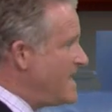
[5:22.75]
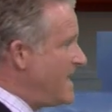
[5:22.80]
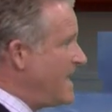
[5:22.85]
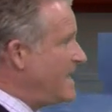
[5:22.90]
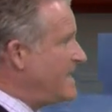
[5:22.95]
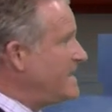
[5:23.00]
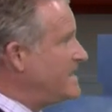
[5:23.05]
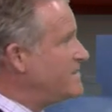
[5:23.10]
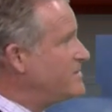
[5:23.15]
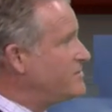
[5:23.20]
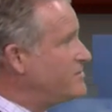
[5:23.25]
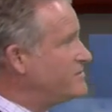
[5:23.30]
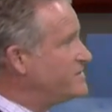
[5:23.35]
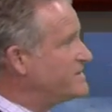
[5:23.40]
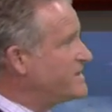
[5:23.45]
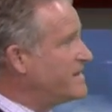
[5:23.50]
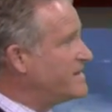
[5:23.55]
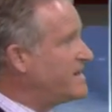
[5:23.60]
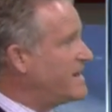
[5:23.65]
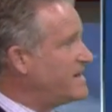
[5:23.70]
and into
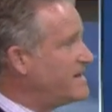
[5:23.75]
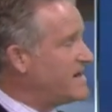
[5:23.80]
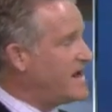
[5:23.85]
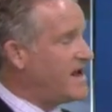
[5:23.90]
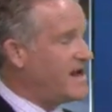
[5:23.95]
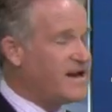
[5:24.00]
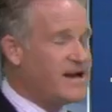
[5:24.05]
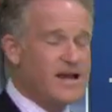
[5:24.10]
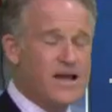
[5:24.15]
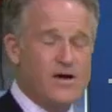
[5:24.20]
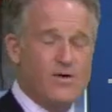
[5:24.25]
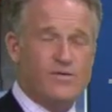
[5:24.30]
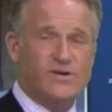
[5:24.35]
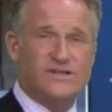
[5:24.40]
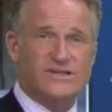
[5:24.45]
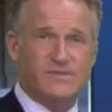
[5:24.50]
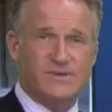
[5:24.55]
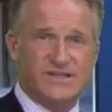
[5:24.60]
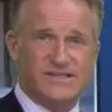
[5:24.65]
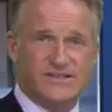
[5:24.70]
Sunday night
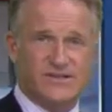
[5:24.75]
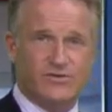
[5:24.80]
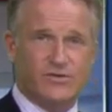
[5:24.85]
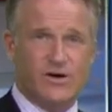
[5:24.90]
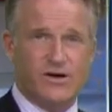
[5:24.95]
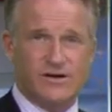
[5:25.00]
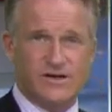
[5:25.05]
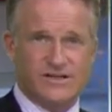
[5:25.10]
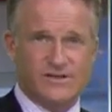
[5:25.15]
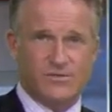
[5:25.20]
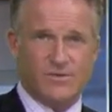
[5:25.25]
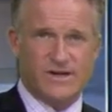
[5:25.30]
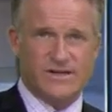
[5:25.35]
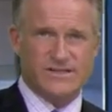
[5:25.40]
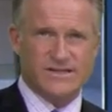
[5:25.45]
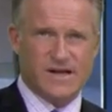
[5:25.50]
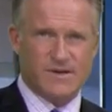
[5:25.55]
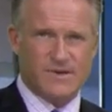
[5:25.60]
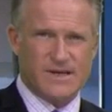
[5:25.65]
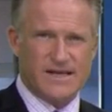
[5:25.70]
with some of the strongest
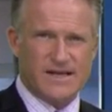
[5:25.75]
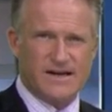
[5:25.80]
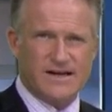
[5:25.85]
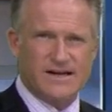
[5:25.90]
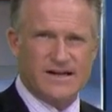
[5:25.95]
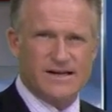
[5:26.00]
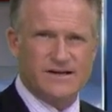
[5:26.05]
winds coming in.